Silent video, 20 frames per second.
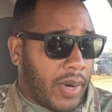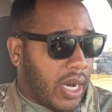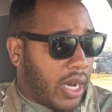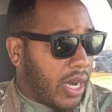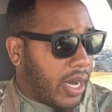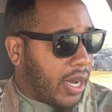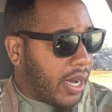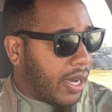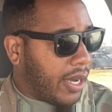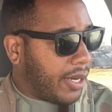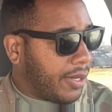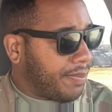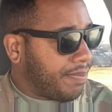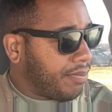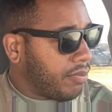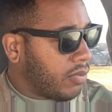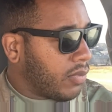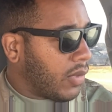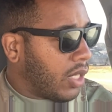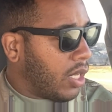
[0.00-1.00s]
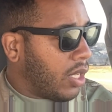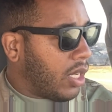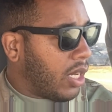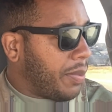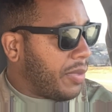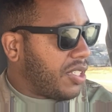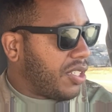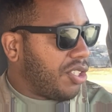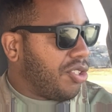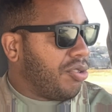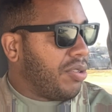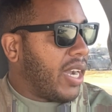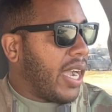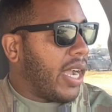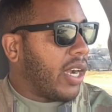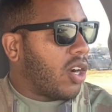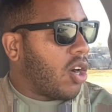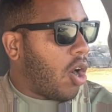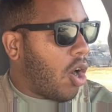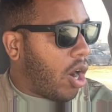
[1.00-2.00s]
Uh, let me see. You
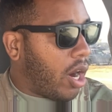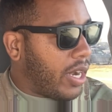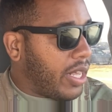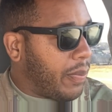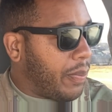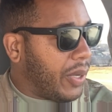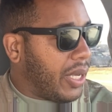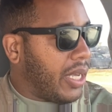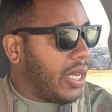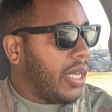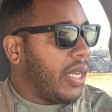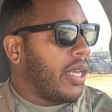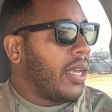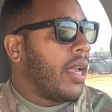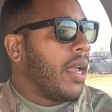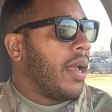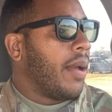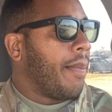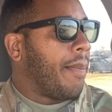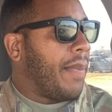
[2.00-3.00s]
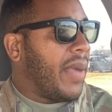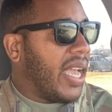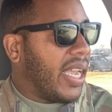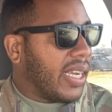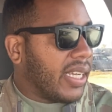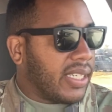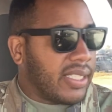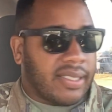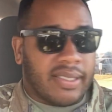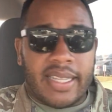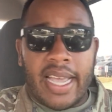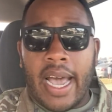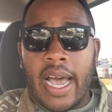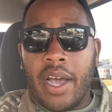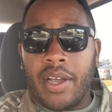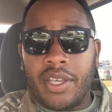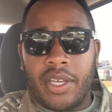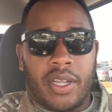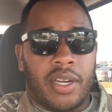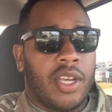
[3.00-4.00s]
got Cardi B, Megan Thee
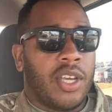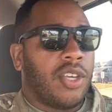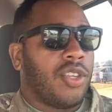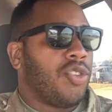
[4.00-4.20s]
Stallion.